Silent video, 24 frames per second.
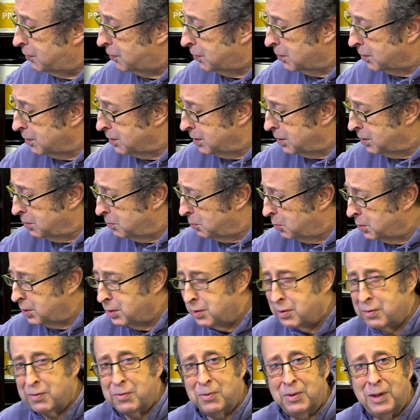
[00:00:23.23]
starting
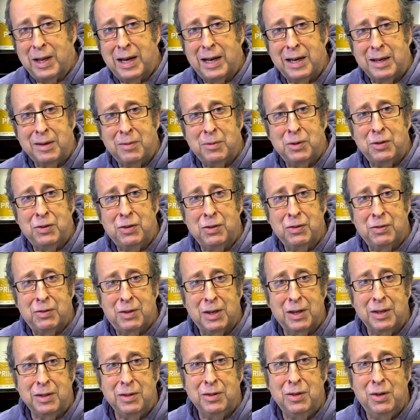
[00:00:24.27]
with flat, which has
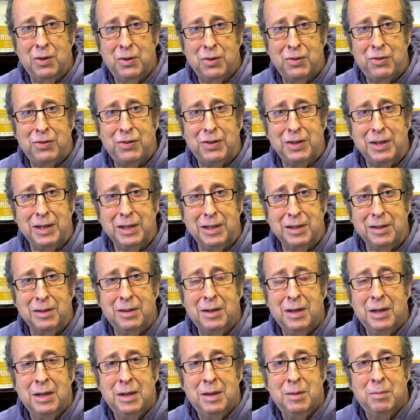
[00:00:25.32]
got no
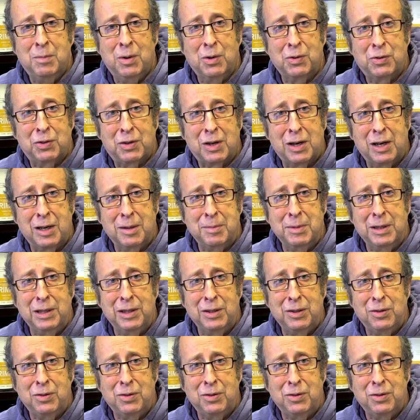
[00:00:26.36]
sheen, most commonly